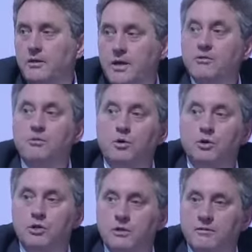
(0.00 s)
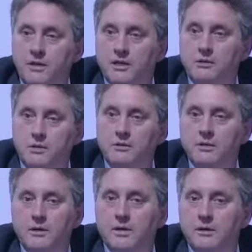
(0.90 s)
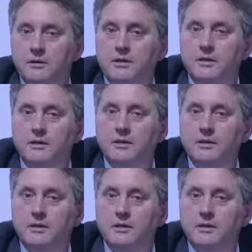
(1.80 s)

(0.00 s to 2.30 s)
even more true in the video world really in, uh,